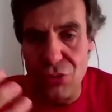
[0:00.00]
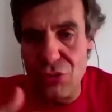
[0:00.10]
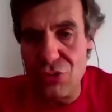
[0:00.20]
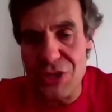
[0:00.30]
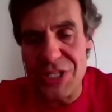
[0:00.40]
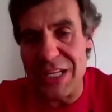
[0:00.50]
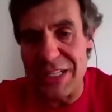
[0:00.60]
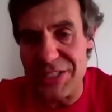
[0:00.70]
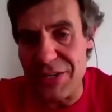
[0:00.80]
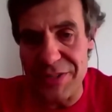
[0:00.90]
use digital
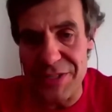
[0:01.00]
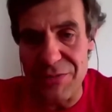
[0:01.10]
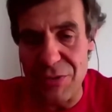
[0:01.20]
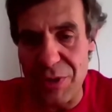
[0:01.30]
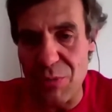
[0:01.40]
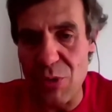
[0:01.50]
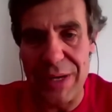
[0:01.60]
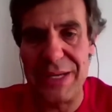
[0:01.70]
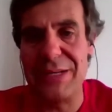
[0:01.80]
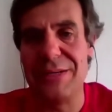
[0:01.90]
services from their
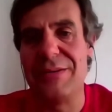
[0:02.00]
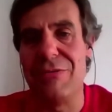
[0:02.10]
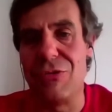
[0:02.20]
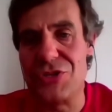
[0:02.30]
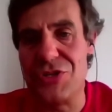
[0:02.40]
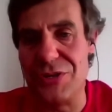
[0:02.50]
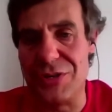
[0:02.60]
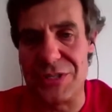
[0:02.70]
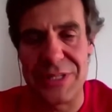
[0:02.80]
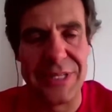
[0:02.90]
mobile for
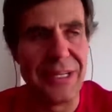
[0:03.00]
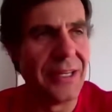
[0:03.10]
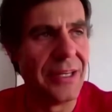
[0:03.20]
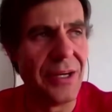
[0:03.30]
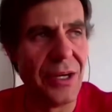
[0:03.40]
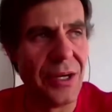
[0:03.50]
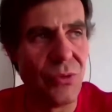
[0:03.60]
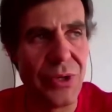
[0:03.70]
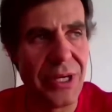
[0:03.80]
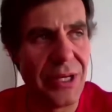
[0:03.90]
years. And
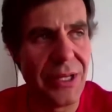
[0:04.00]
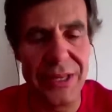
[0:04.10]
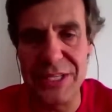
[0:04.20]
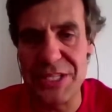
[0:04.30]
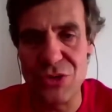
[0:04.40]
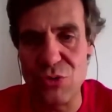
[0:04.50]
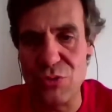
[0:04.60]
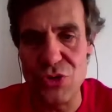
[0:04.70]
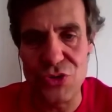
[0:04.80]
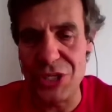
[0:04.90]
we listen to
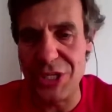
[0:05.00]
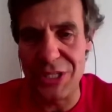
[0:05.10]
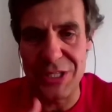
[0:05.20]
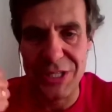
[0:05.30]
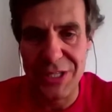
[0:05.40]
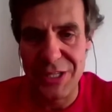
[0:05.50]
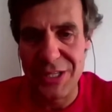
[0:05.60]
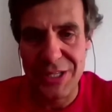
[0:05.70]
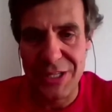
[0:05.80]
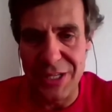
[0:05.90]
music
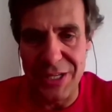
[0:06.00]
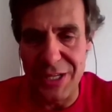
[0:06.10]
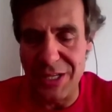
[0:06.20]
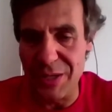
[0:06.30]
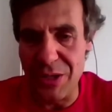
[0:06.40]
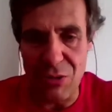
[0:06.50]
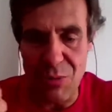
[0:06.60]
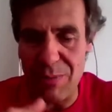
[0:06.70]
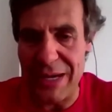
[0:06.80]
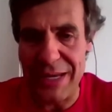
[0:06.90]
in our
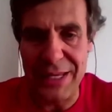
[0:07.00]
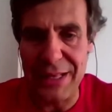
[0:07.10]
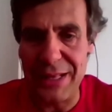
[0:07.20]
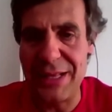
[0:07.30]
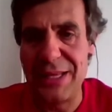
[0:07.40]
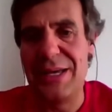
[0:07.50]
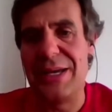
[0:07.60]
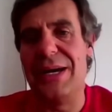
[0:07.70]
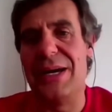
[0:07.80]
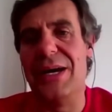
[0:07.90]
mobile,
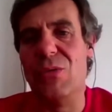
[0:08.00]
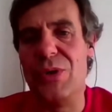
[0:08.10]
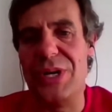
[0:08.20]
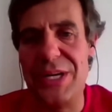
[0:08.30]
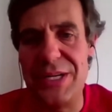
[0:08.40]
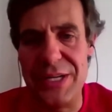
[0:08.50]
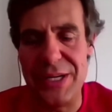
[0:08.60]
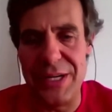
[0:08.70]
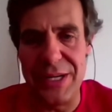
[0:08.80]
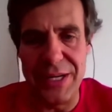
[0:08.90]

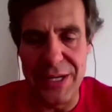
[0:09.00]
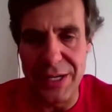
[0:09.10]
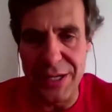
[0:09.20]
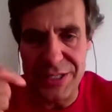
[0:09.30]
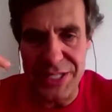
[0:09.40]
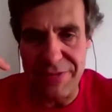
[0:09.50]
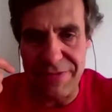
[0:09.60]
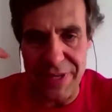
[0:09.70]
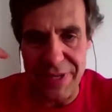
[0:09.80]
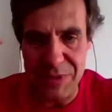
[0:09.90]
we see
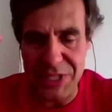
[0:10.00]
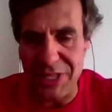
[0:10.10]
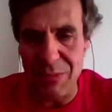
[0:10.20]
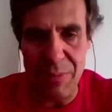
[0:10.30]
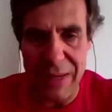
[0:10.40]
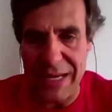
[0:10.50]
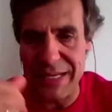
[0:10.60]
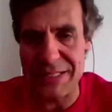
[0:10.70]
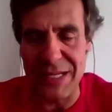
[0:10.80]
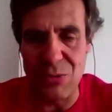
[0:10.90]
films in the
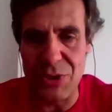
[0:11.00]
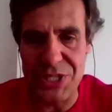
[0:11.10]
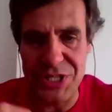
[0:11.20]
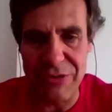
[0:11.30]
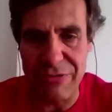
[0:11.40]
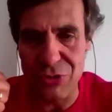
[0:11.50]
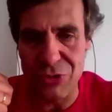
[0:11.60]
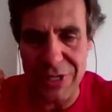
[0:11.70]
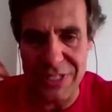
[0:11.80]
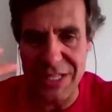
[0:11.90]
mobiles, and we share
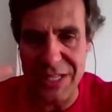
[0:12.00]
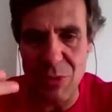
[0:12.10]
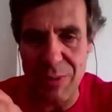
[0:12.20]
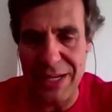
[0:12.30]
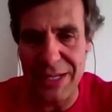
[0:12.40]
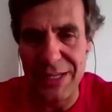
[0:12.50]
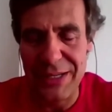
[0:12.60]
photographs in the mobile.